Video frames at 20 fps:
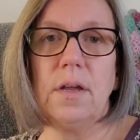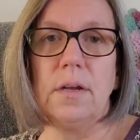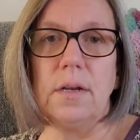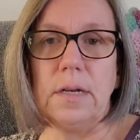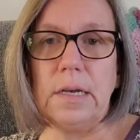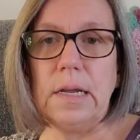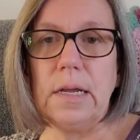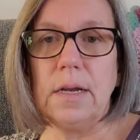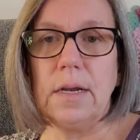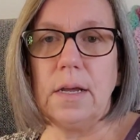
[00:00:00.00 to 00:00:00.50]

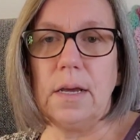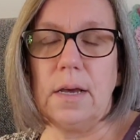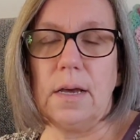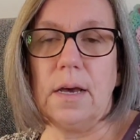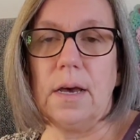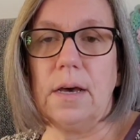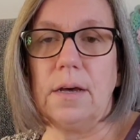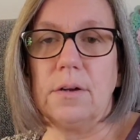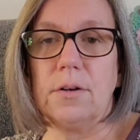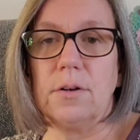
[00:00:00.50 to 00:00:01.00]
knit
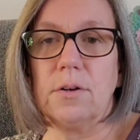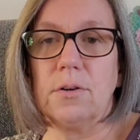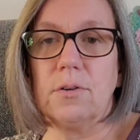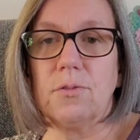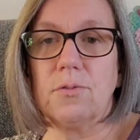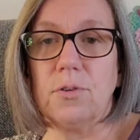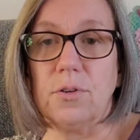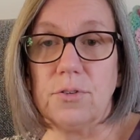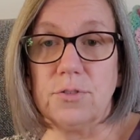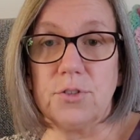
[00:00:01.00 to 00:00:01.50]
and
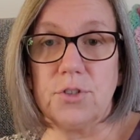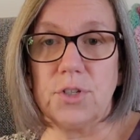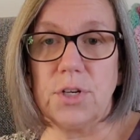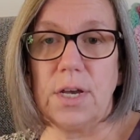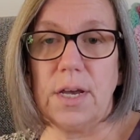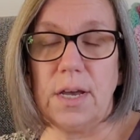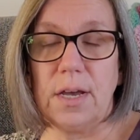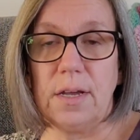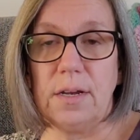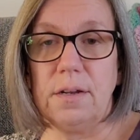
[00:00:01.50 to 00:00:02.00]

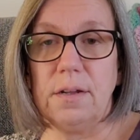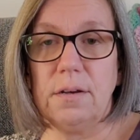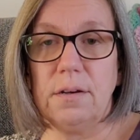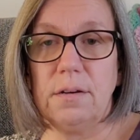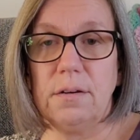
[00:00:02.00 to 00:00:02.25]
crocheted